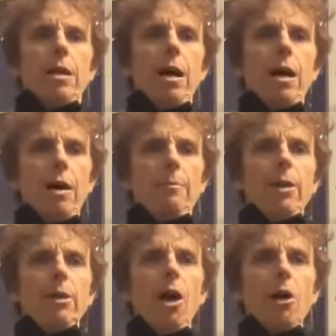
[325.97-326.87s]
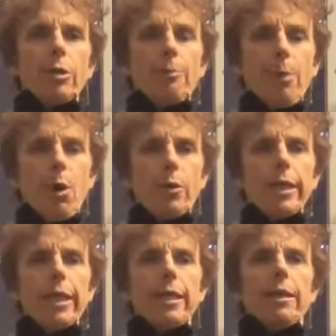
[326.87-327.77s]
along the
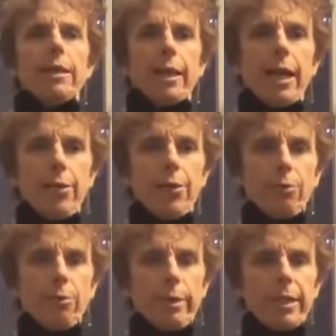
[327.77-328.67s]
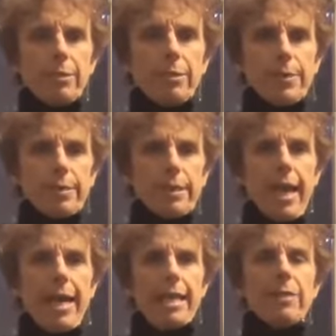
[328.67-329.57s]
bony, kind of the ribs, the
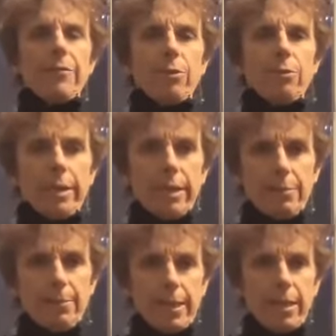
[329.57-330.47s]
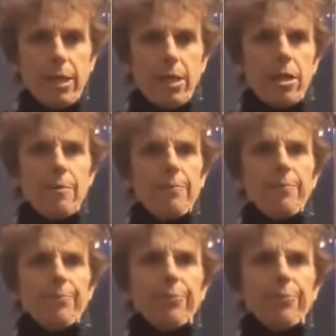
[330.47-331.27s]
end of the ribs here,